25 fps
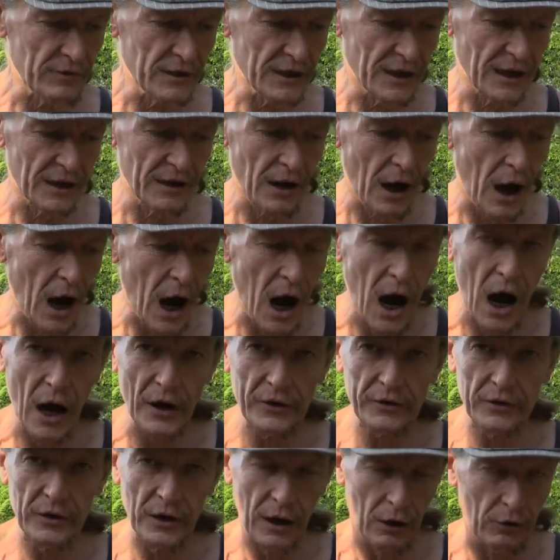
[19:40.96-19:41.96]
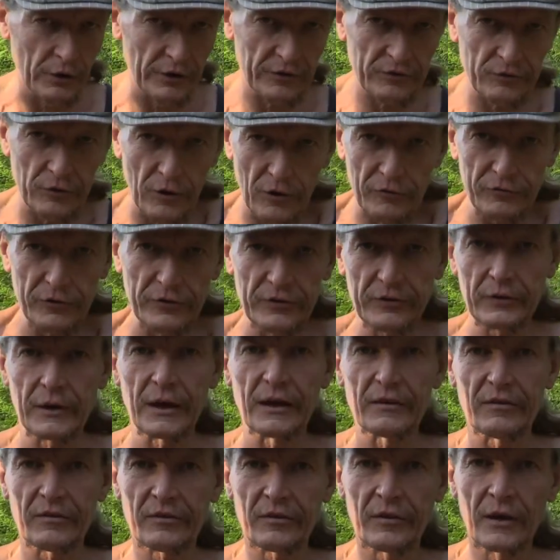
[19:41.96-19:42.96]
get hard, our surface
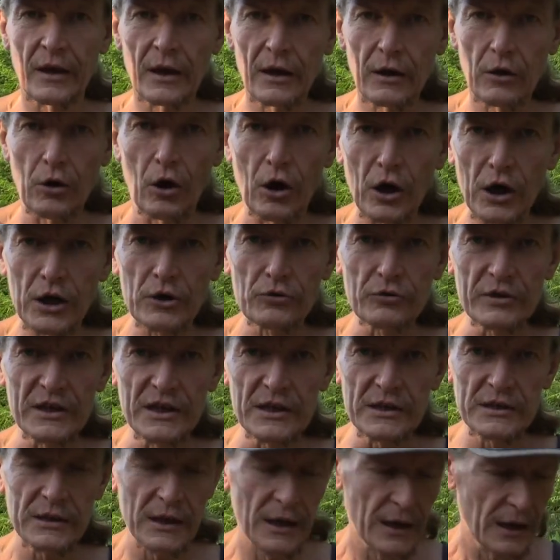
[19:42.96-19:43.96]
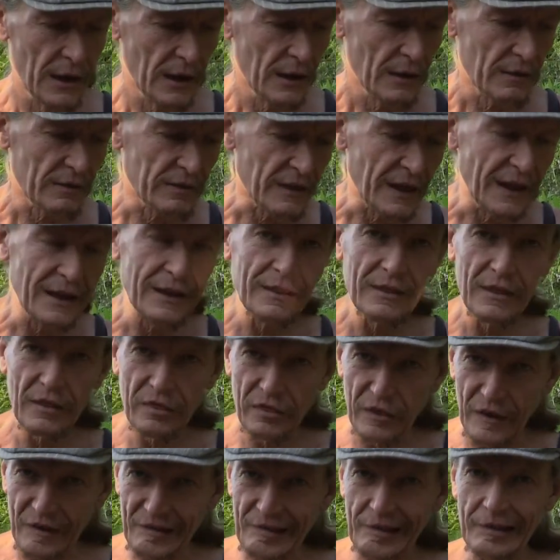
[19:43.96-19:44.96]
gets concrete, then the
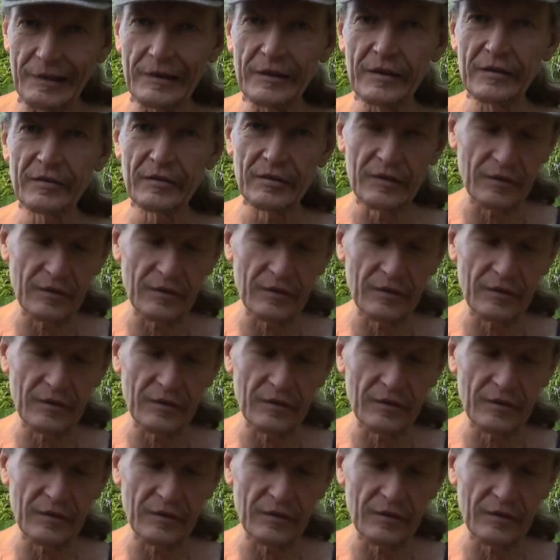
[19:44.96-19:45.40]
thistle is the